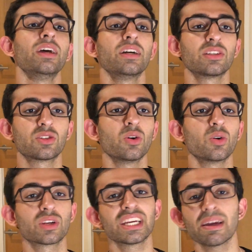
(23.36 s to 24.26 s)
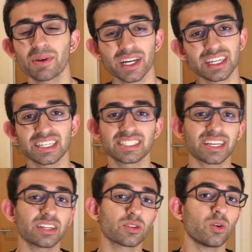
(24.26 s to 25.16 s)
So today we're going to
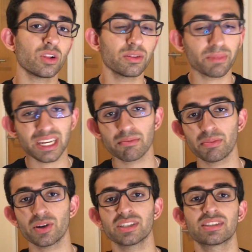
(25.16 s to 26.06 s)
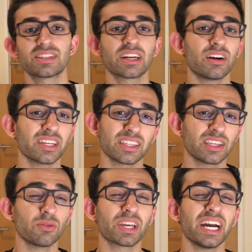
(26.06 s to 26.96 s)
discuss all the main points regarding the
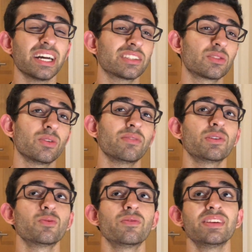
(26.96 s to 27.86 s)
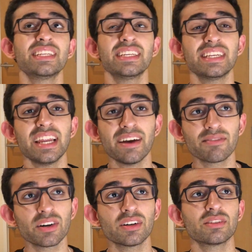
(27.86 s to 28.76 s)
UCAT. So if you've
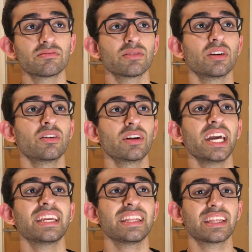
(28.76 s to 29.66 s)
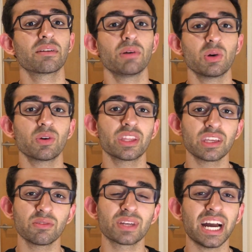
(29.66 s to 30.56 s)
never heard anything about what the
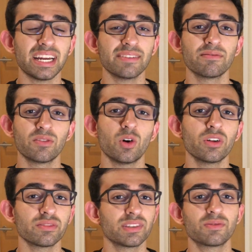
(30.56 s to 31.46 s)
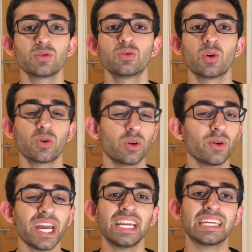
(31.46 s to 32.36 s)
UCAT involves, if you don't know
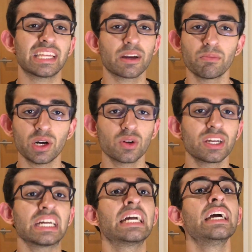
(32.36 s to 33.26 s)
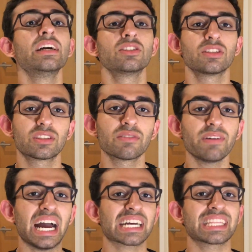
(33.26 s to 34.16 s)
anything about it, just the
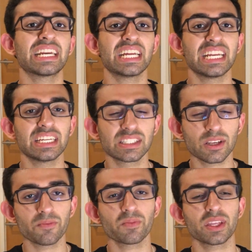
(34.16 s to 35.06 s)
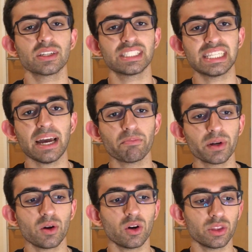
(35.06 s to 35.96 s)
fact that it is a step
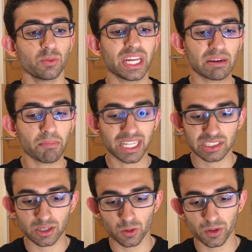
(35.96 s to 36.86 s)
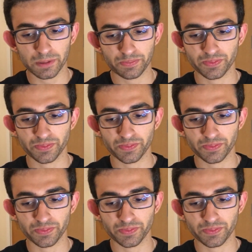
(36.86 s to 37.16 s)
on the way to med school,